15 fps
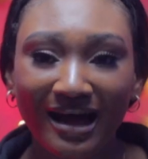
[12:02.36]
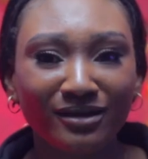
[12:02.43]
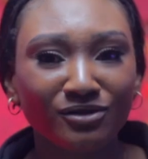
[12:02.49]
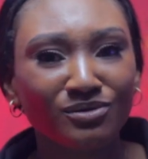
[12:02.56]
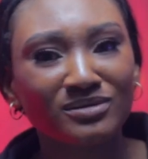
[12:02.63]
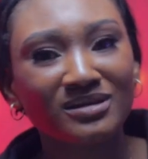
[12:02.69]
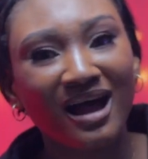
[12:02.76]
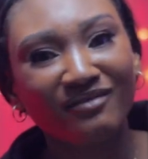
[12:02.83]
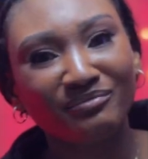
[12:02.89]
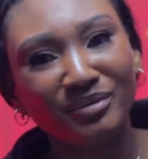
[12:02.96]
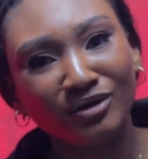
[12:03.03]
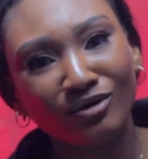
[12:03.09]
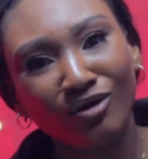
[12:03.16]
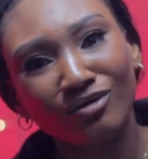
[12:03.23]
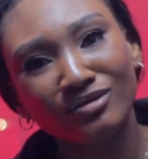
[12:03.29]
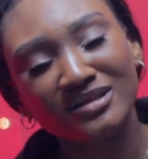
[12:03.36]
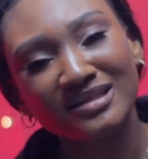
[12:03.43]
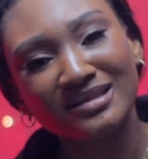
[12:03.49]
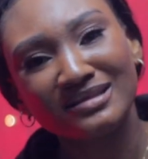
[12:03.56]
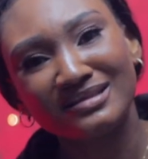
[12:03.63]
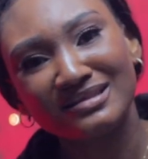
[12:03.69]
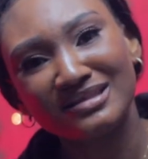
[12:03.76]
Candles have been on
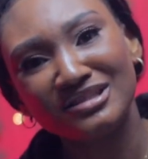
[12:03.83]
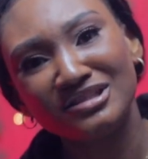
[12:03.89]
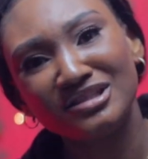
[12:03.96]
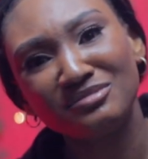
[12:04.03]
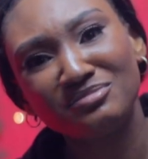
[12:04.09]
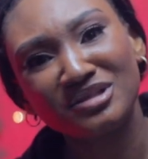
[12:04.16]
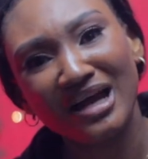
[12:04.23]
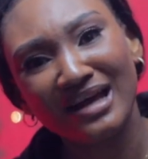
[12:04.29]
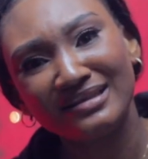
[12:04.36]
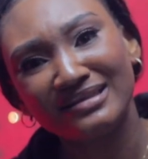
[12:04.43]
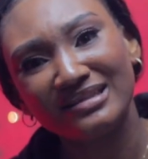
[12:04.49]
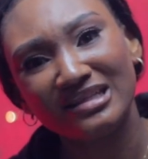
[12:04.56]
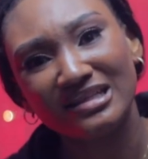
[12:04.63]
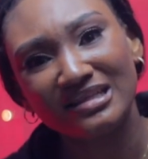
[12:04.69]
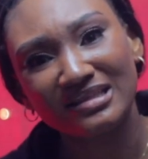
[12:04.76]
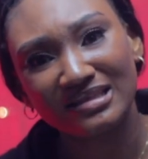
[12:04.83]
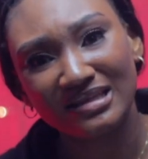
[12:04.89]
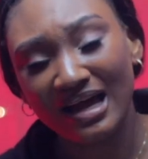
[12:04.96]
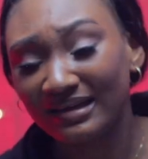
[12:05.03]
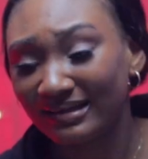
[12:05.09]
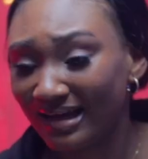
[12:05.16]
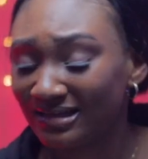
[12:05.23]
since Egyptian days
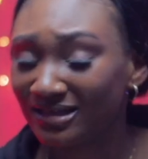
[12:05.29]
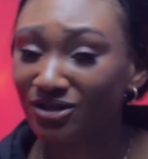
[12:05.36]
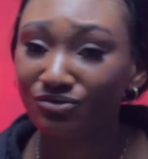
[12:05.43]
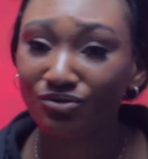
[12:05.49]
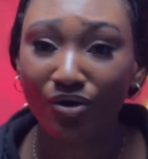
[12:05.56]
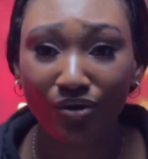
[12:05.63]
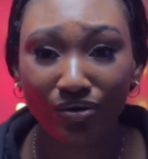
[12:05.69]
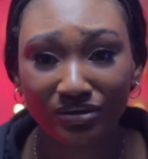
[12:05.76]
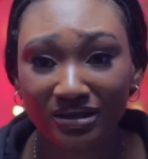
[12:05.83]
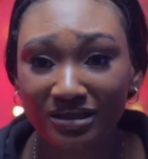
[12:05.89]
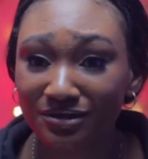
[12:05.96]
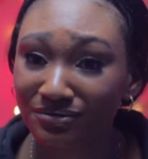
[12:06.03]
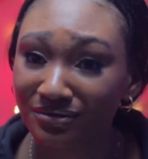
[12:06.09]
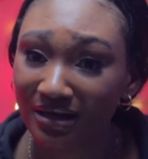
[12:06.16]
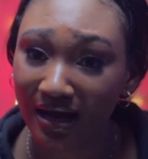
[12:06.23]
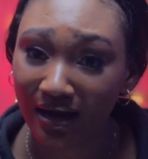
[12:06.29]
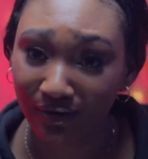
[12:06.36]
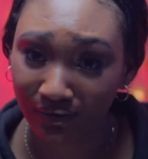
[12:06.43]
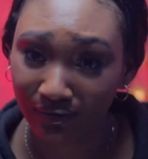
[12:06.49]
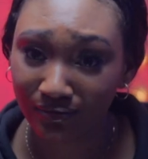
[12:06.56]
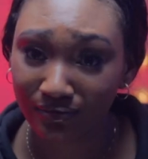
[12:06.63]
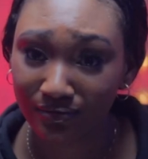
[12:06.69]
and they are still on till
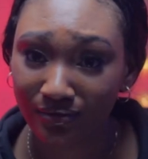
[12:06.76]
now.